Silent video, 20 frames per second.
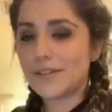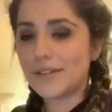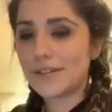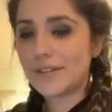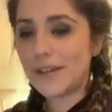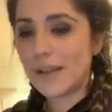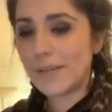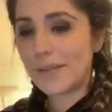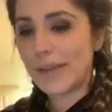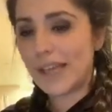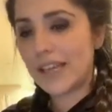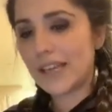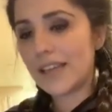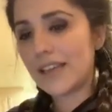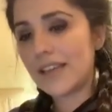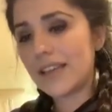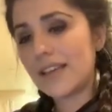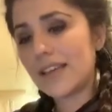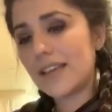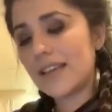You know what I mean?
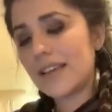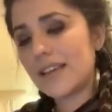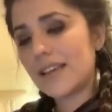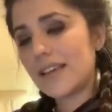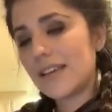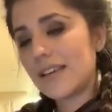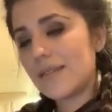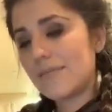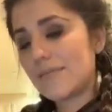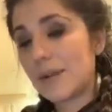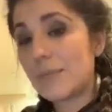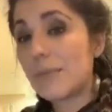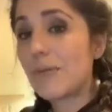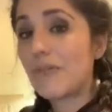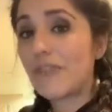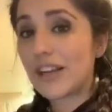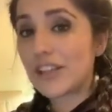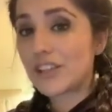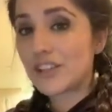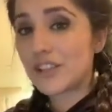But I'm a
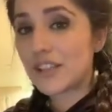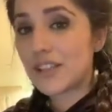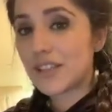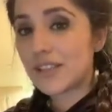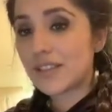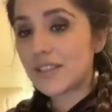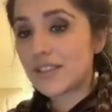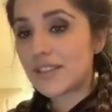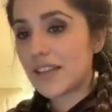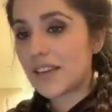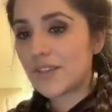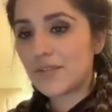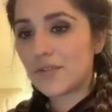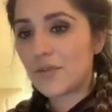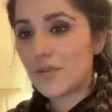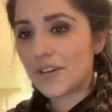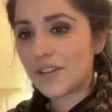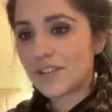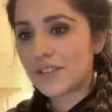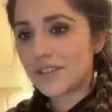perfectionist. And of
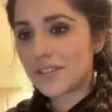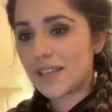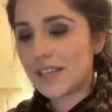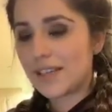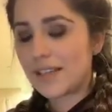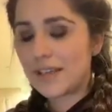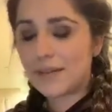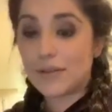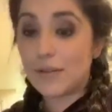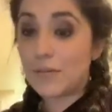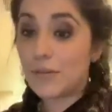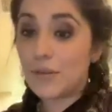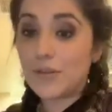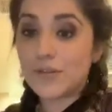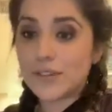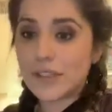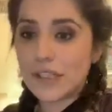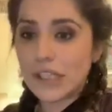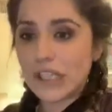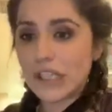course, I need the
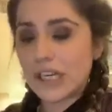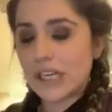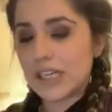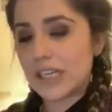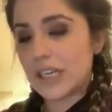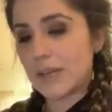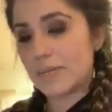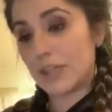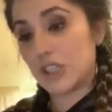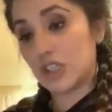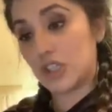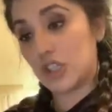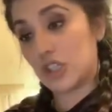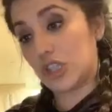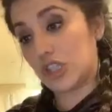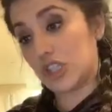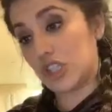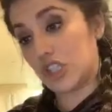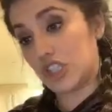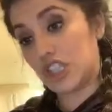music. I need to make sure
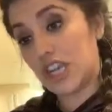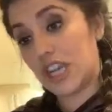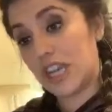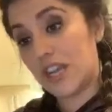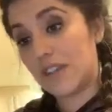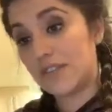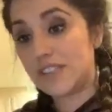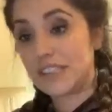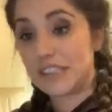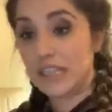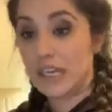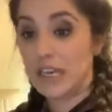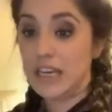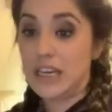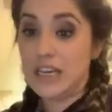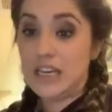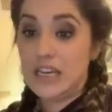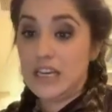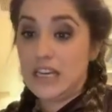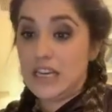the shifts, that
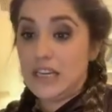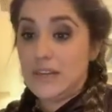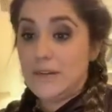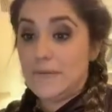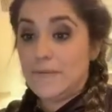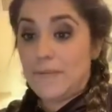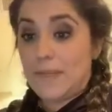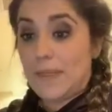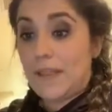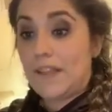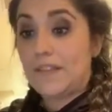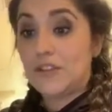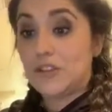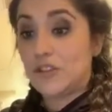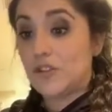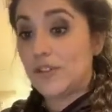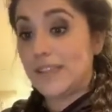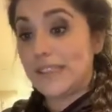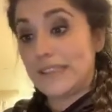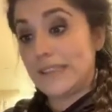the
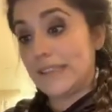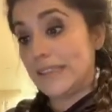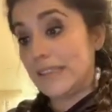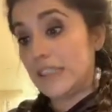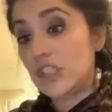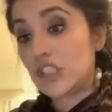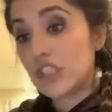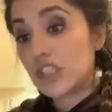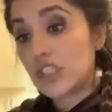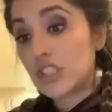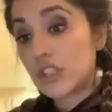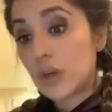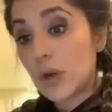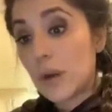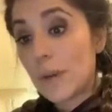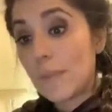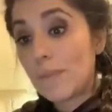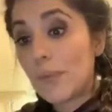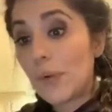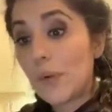transitions are
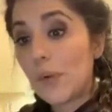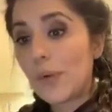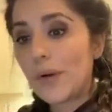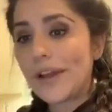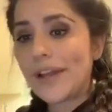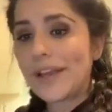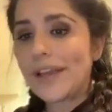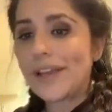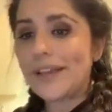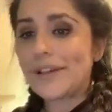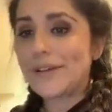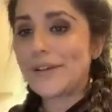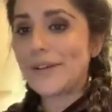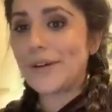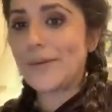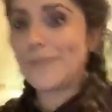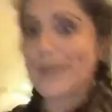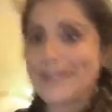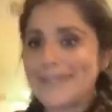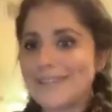on point, you
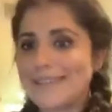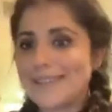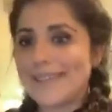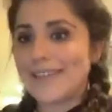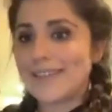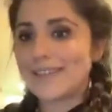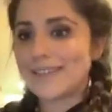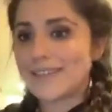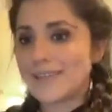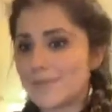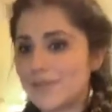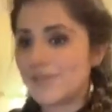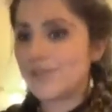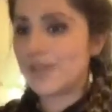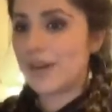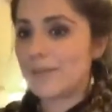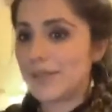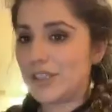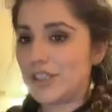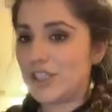know, my dance move.
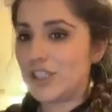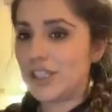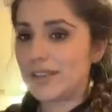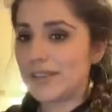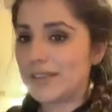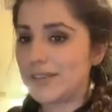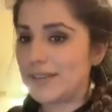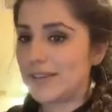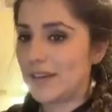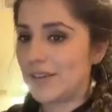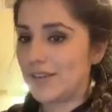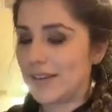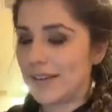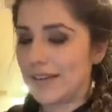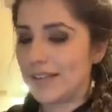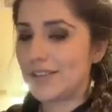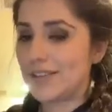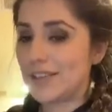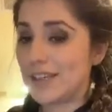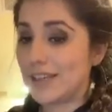I mean, check this out,
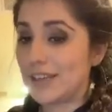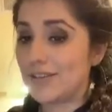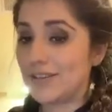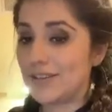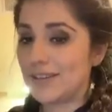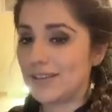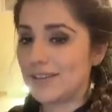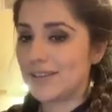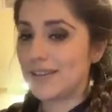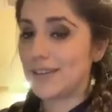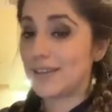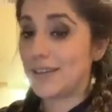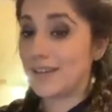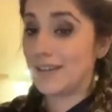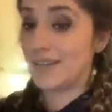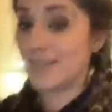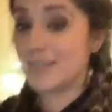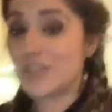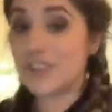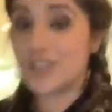guys. Check out this cut.
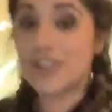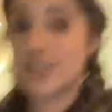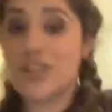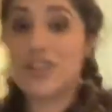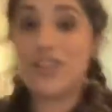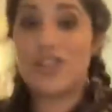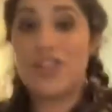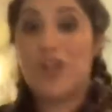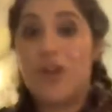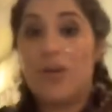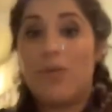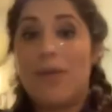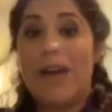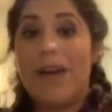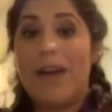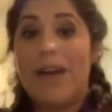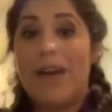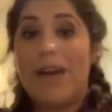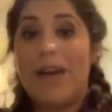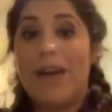This shit's dope. I
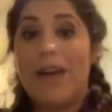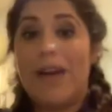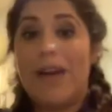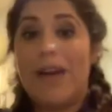even got a